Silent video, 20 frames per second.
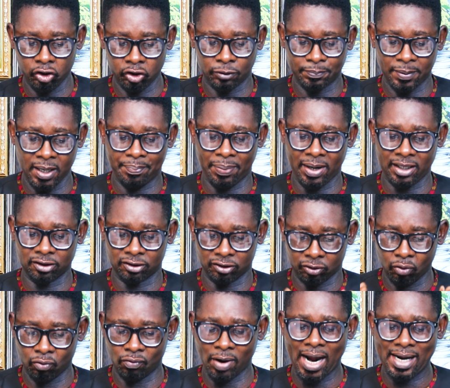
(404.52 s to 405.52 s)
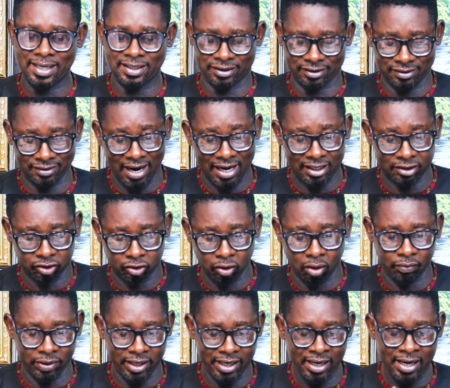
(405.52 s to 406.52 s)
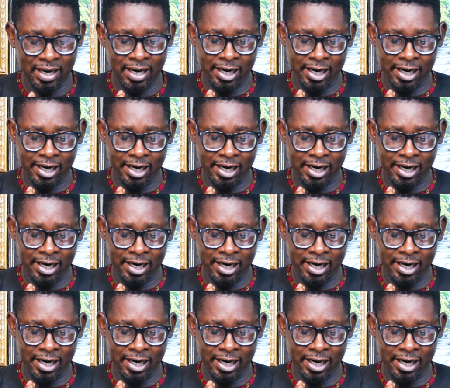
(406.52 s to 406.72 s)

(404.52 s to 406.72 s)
newspaper to write us that story.